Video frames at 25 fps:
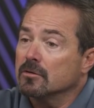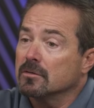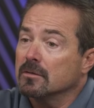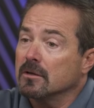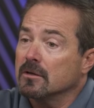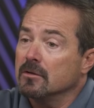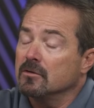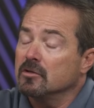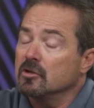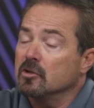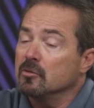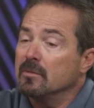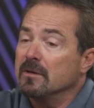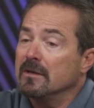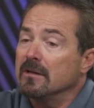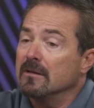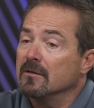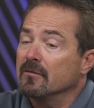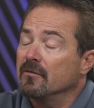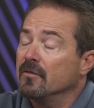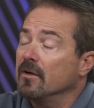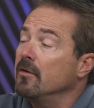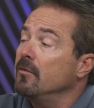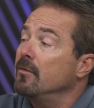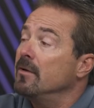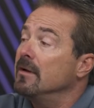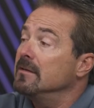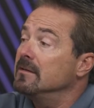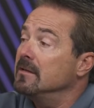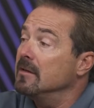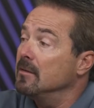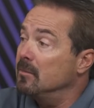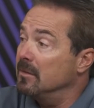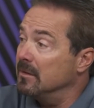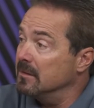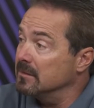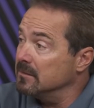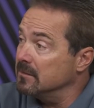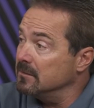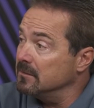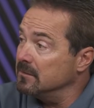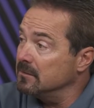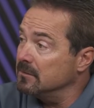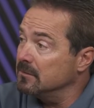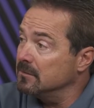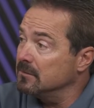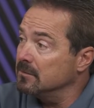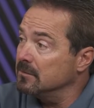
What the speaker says: I used to be in the fundraising business,